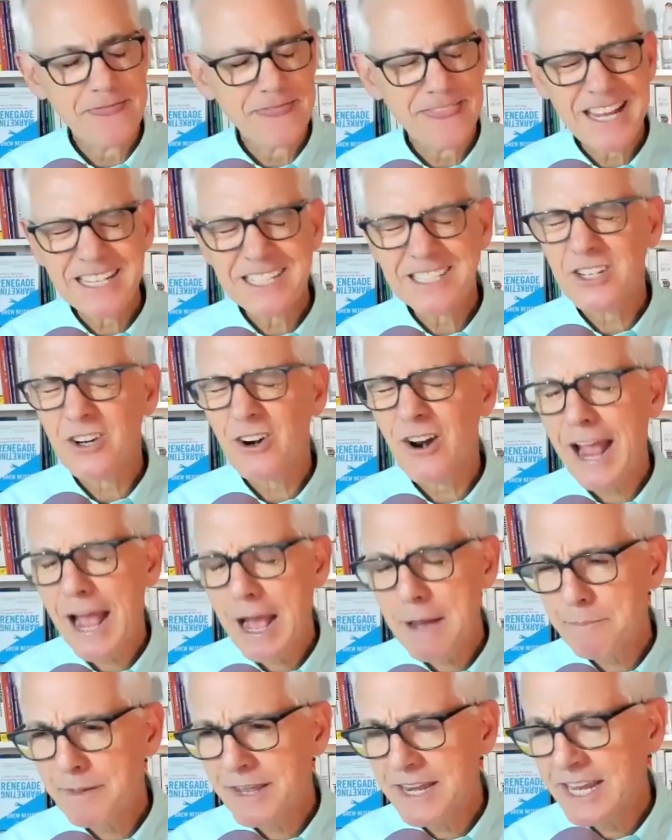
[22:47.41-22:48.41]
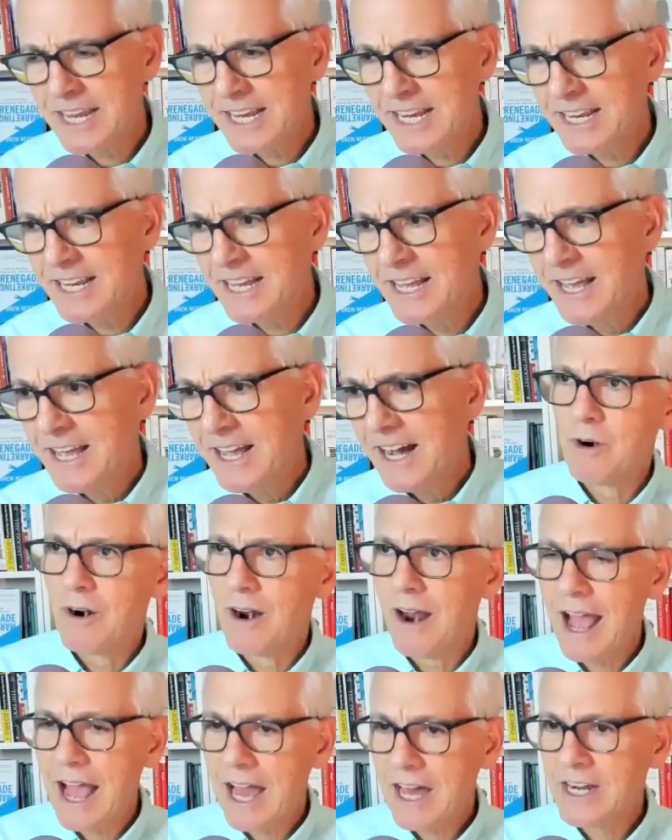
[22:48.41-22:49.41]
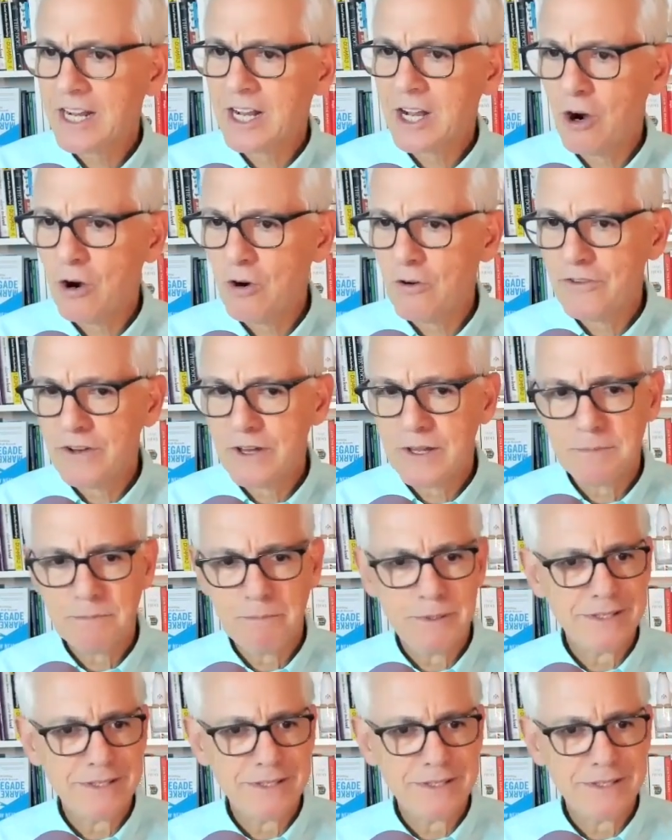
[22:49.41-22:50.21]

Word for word: Things are happening. We're out of COVID,